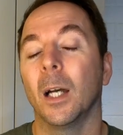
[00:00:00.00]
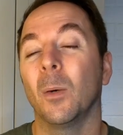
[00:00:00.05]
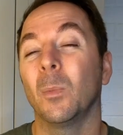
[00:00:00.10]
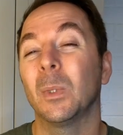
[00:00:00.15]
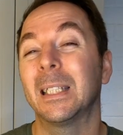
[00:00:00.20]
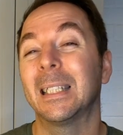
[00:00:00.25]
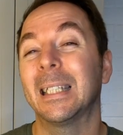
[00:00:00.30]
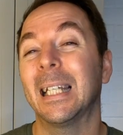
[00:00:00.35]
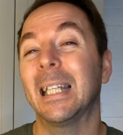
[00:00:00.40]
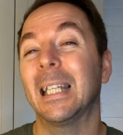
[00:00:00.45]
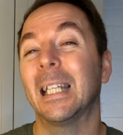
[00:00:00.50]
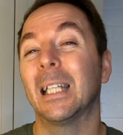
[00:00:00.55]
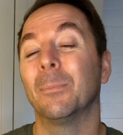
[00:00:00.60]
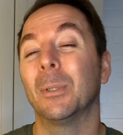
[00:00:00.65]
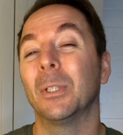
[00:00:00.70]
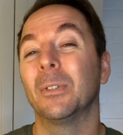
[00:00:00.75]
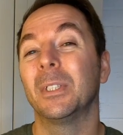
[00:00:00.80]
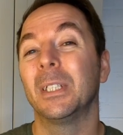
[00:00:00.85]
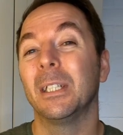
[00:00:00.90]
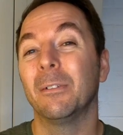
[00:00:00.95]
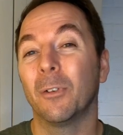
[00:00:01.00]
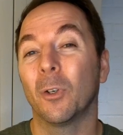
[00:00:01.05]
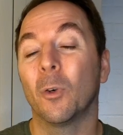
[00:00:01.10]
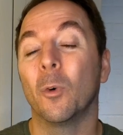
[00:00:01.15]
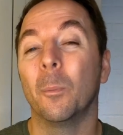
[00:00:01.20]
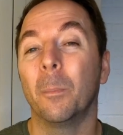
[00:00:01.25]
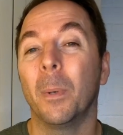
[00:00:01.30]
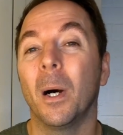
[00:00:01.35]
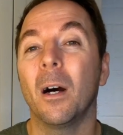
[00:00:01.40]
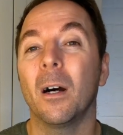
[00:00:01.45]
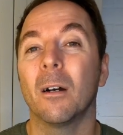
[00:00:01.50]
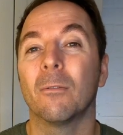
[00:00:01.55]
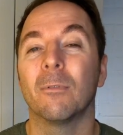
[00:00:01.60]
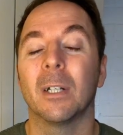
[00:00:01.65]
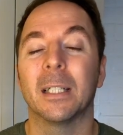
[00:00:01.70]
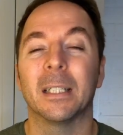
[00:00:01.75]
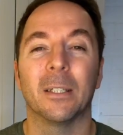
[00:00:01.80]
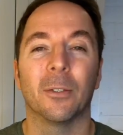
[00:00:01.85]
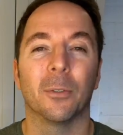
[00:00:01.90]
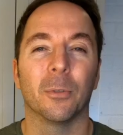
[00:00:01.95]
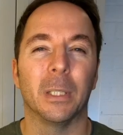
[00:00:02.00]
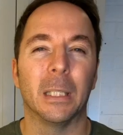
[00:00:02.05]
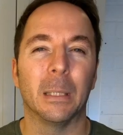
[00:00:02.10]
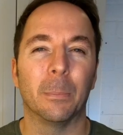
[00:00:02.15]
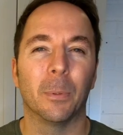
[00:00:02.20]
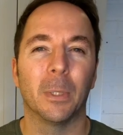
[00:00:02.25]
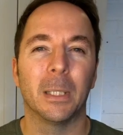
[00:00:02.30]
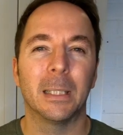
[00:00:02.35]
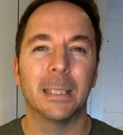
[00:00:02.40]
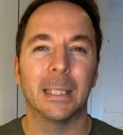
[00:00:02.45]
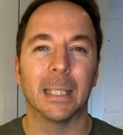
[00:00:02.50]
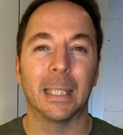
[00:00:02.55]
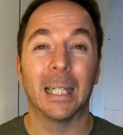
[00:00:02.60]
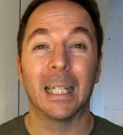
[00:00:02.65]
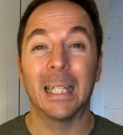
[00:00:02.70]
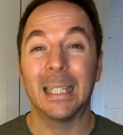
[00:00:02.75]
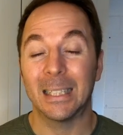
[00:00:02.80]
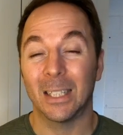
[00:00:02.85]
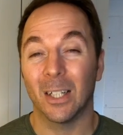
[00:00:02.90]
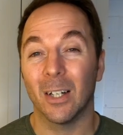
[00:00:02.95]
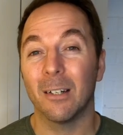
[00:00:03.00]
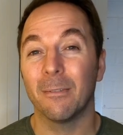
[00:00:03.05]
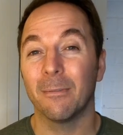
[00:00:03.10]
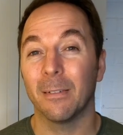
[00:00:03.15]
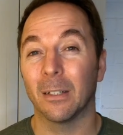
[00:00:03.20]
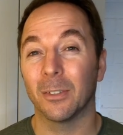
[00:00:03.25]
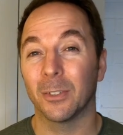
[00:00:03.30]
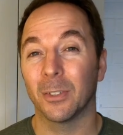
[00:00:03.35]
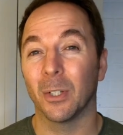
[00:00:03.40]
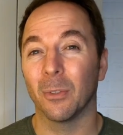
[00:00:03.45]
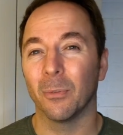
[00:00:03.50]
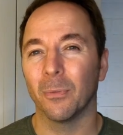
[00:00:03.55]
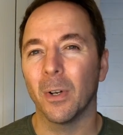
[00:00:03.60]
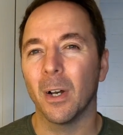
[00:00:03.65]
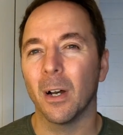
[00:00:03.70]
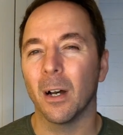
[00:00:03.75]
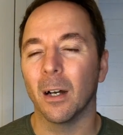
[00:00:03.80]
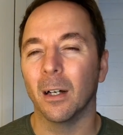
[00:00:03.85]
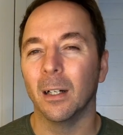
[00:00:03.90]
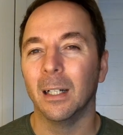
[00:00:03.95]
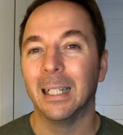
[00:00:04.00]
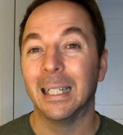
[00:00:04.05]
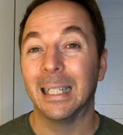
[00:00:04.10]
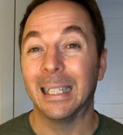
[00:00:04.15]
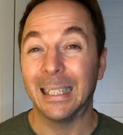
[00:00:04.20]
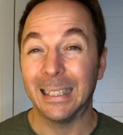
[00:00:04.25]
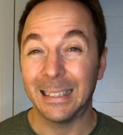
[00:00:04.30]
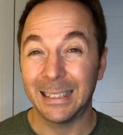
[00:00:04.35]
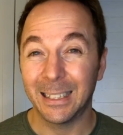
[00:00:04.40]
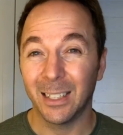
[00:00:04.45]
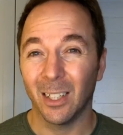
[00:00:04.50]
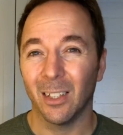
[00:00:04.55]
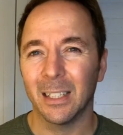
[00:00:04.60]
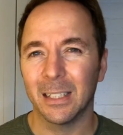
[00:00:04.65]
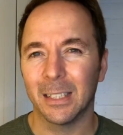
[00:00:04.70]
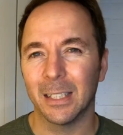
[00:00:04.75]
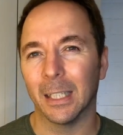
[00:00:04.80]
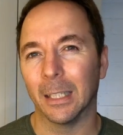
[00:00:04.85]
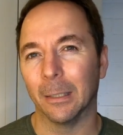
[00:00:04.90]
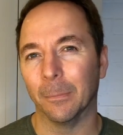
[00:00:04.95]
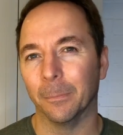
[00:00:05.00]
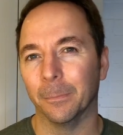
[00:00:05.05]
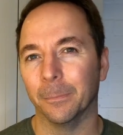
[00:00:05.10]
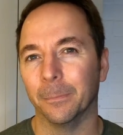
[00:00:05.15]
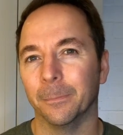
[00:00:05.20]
I would say that the most difficult part of resin 3D printing, at least that I've found so far, is slicing.